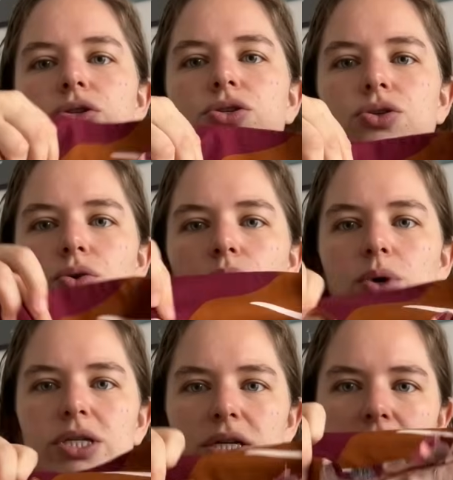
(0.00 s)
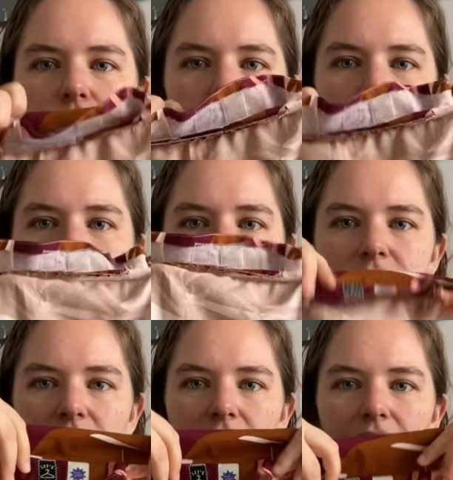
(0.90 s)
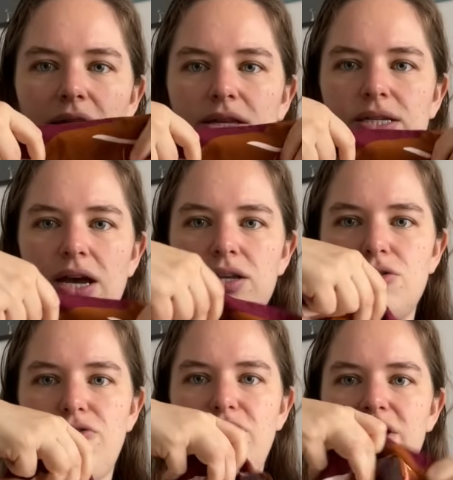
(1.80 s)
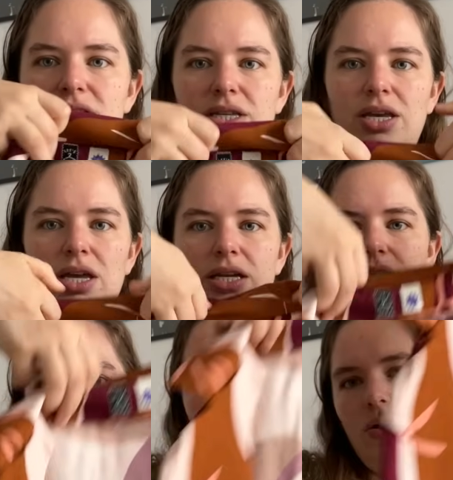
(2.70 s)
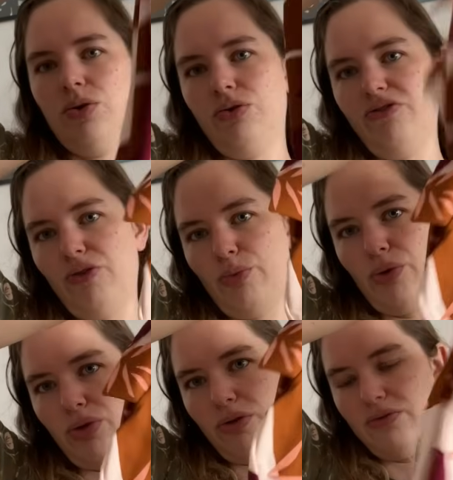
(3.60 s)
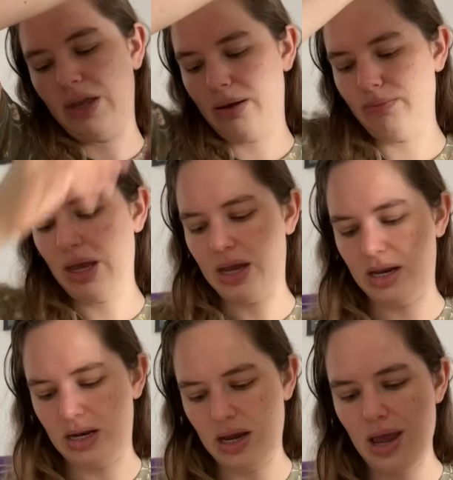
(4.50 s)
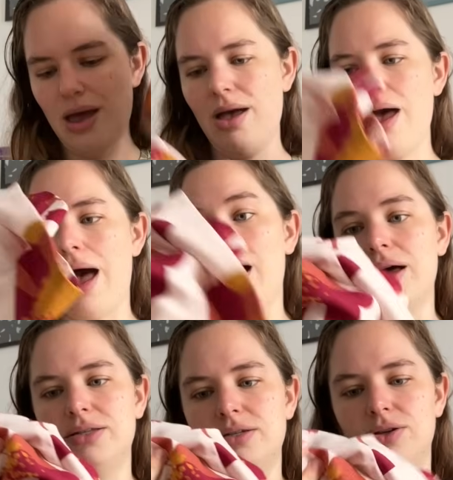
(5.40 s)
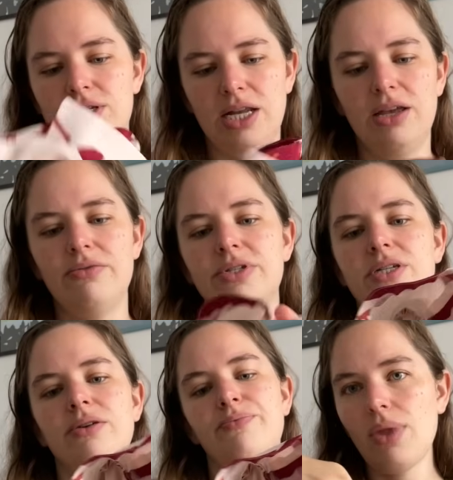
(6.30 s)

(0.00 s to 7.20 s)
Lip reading: So what I need to do is still like tack the facing down for both of them and add the sleeves,